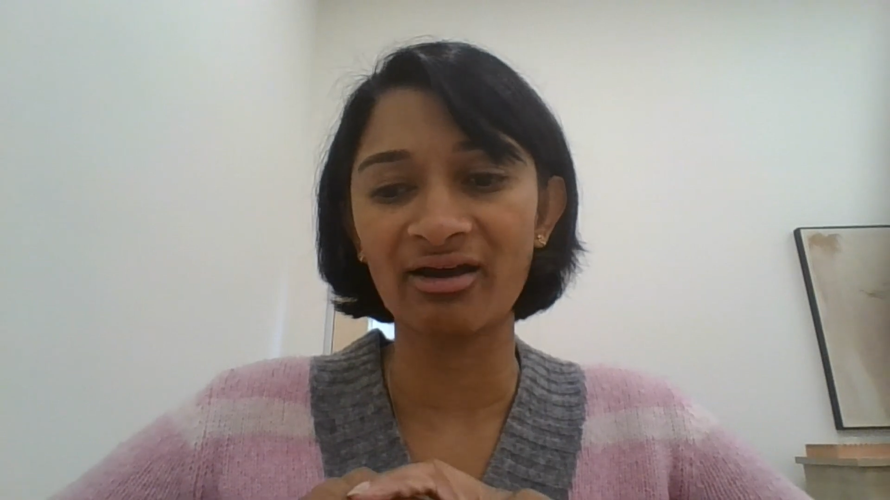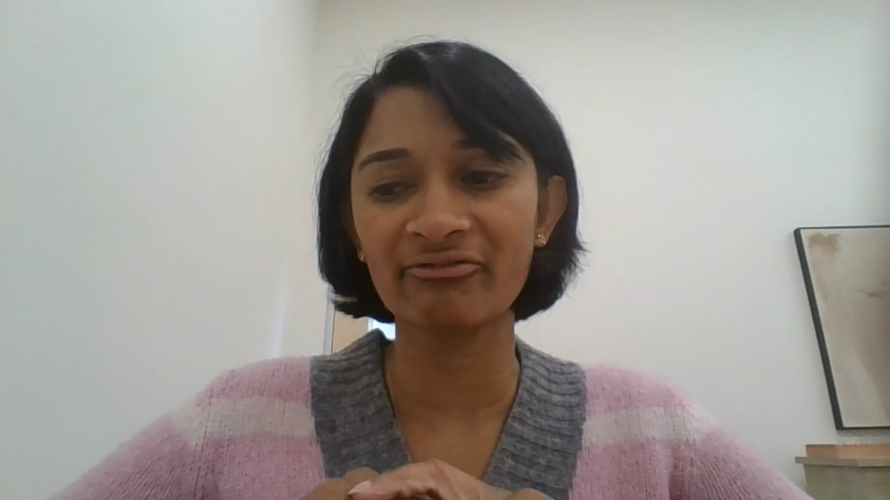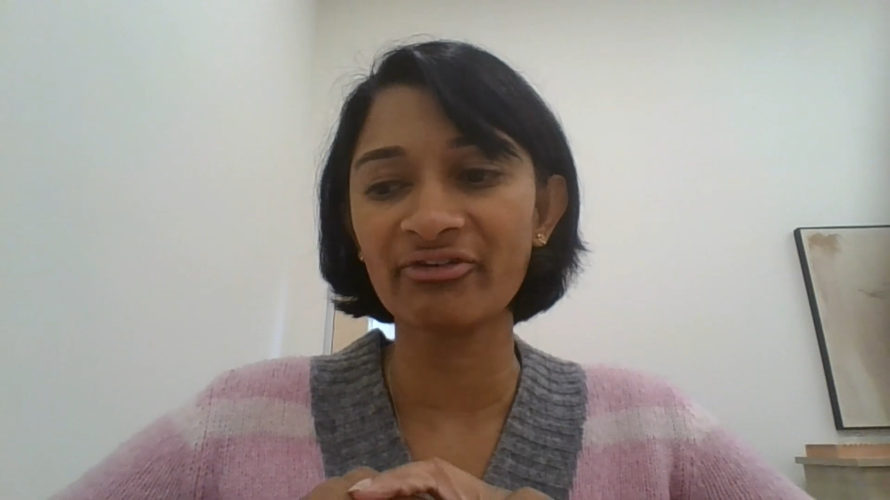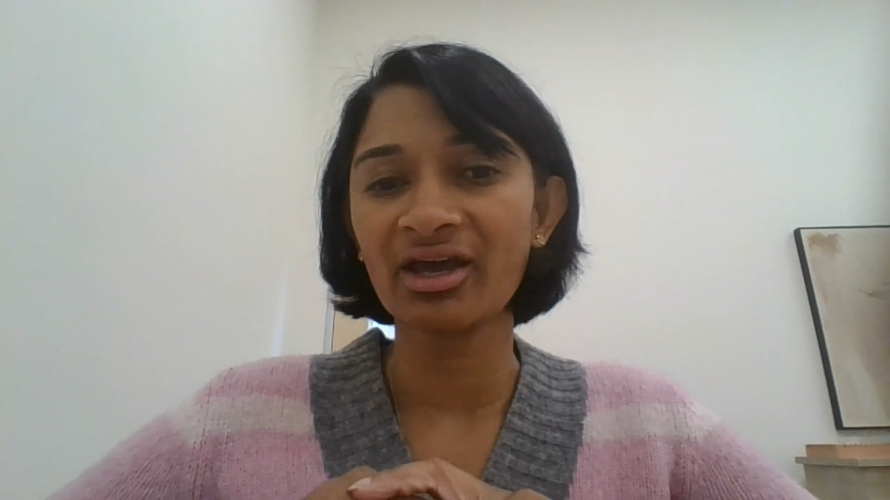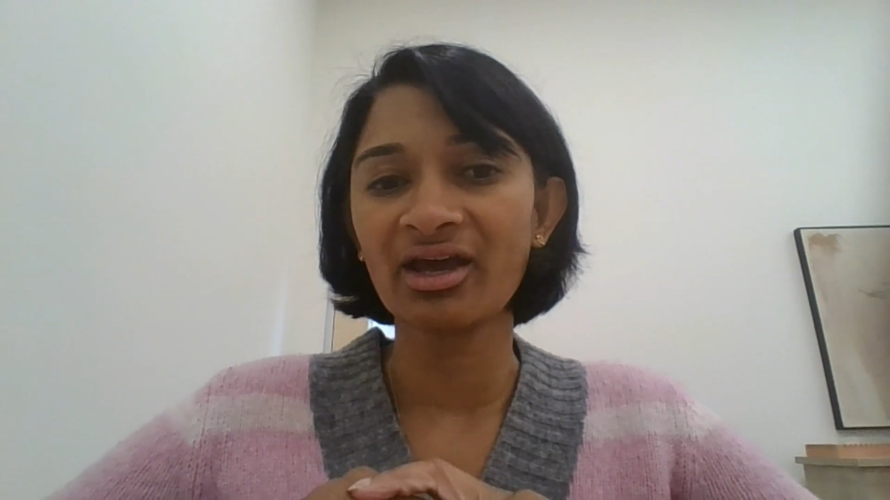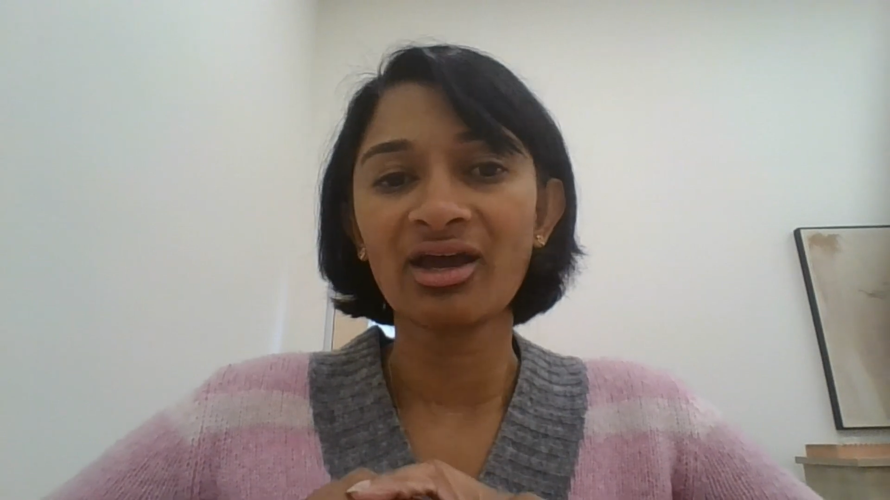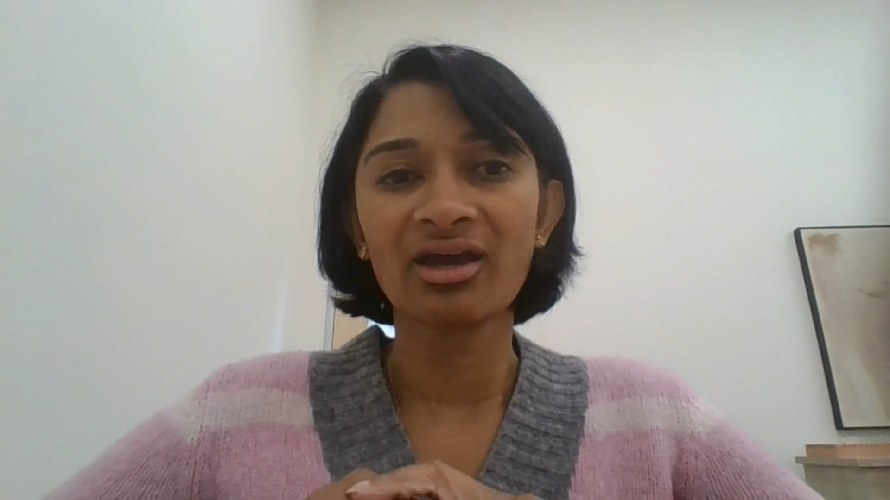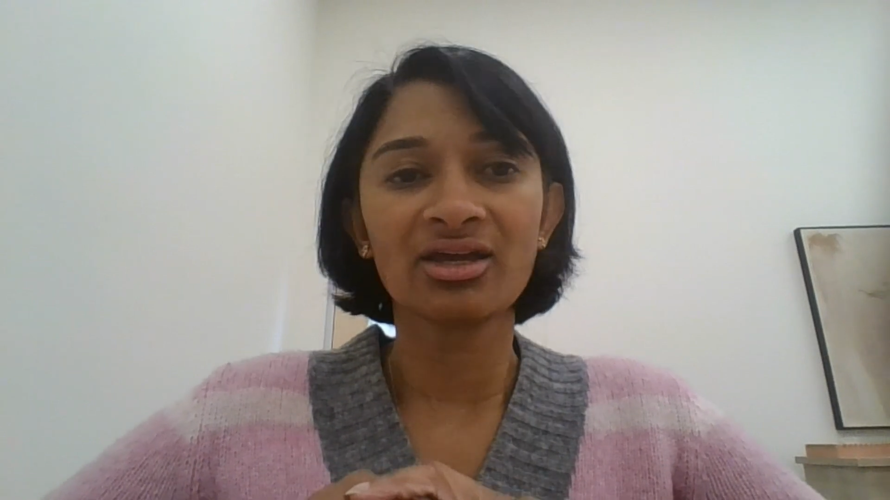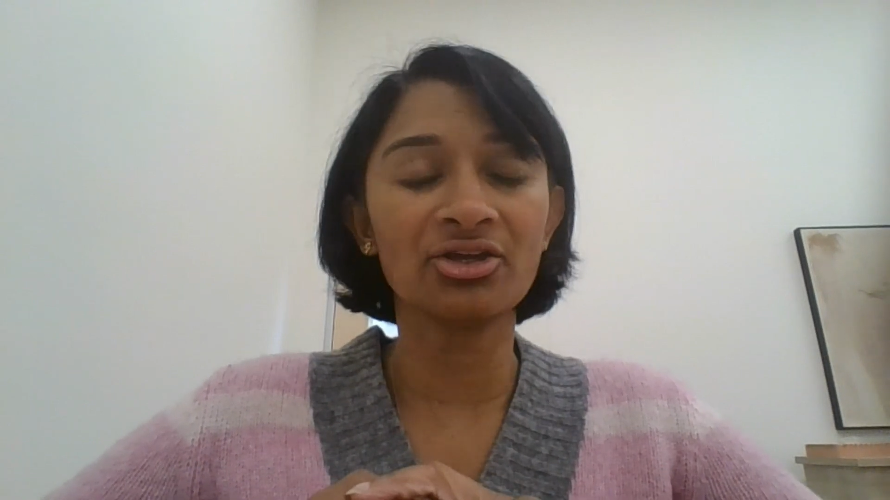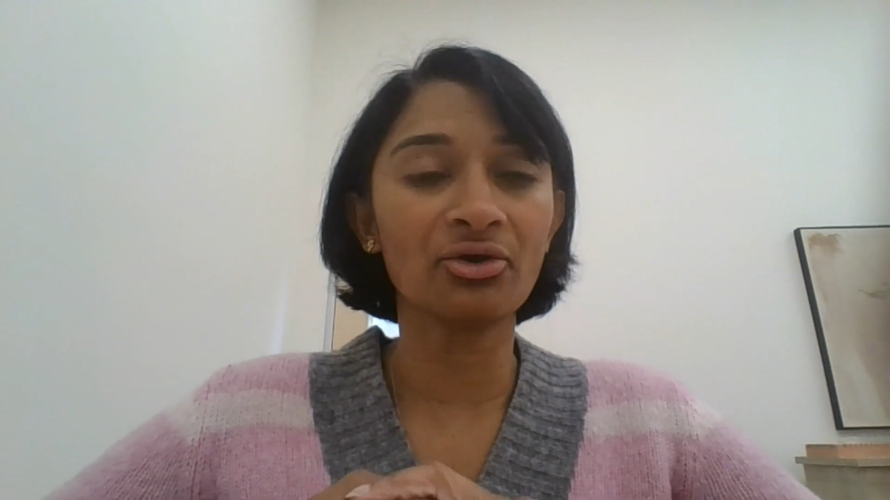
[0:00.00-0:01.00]
have,
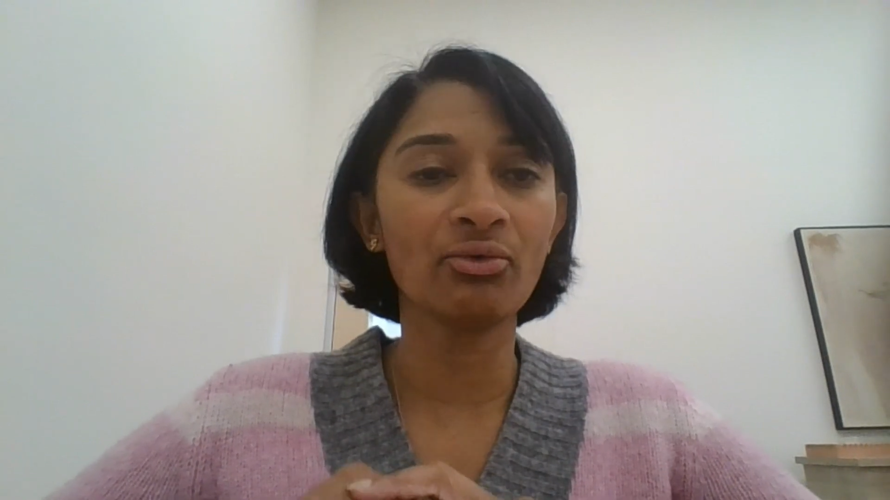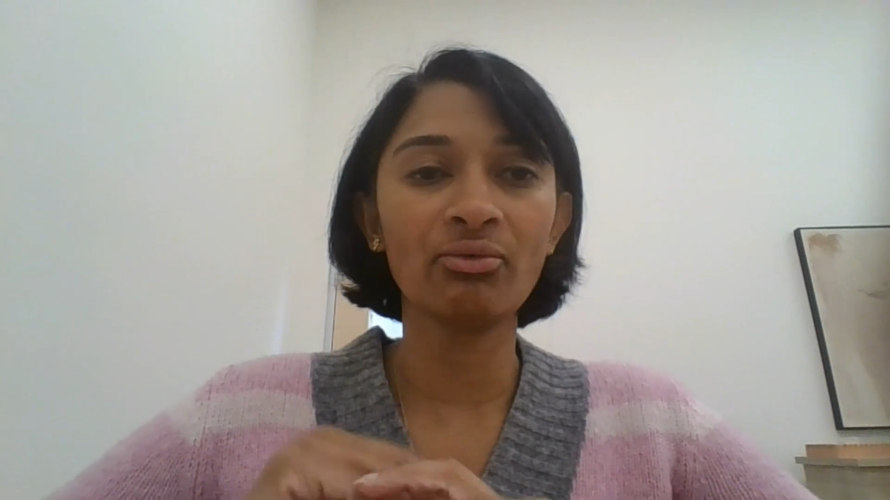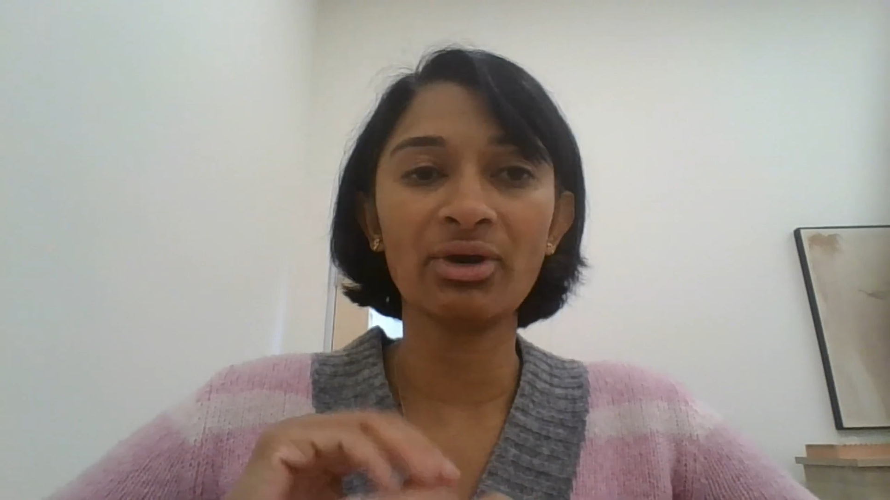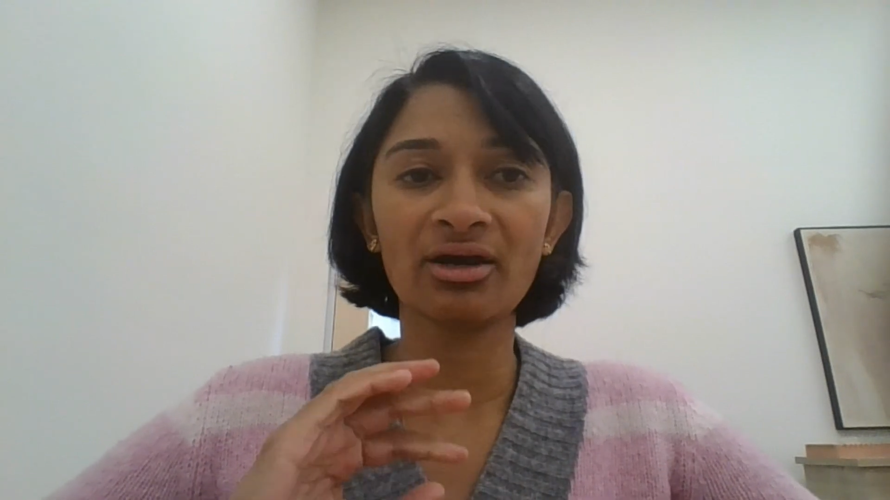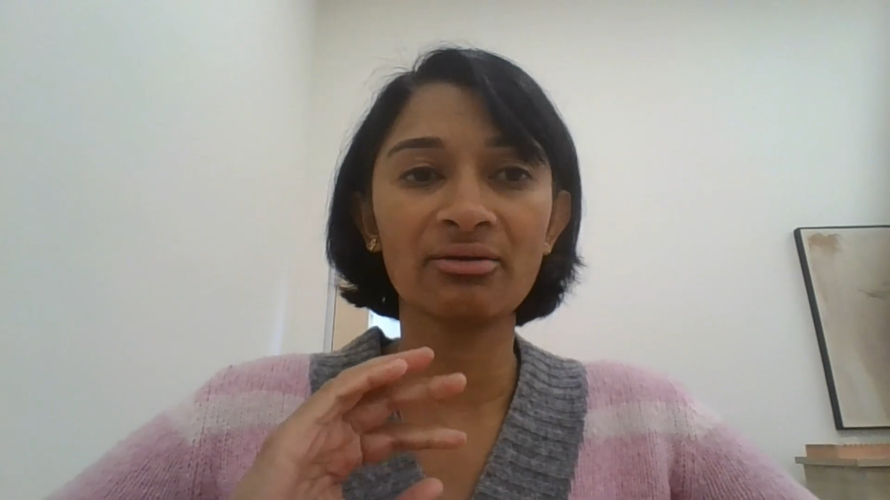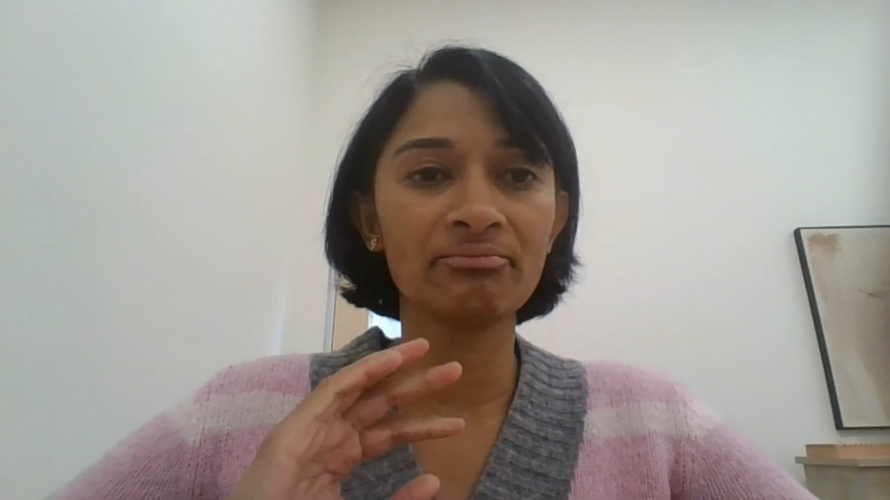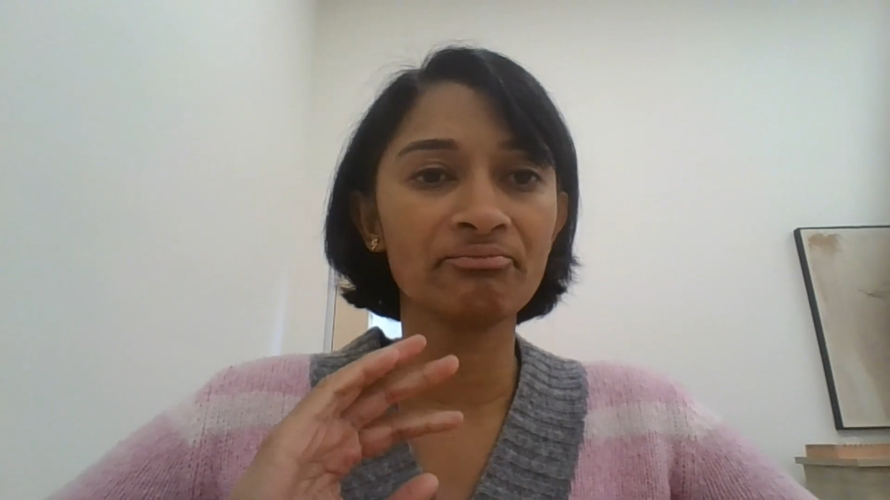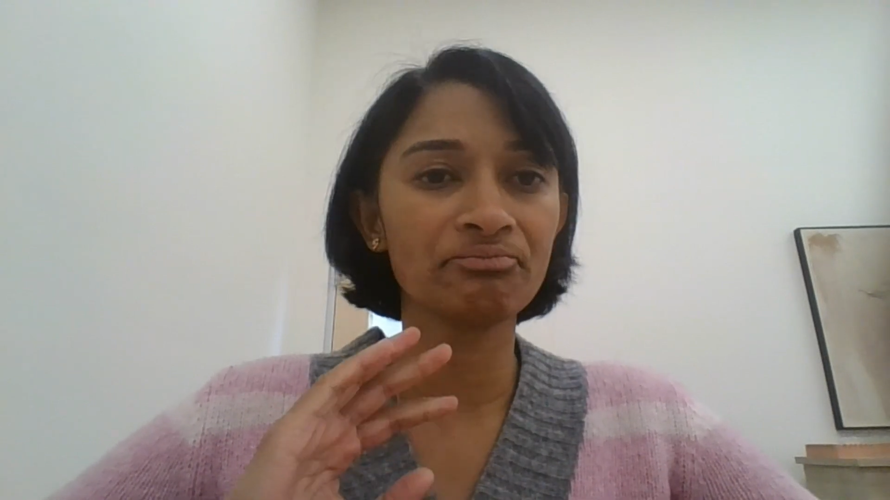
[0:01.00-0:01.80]
you know,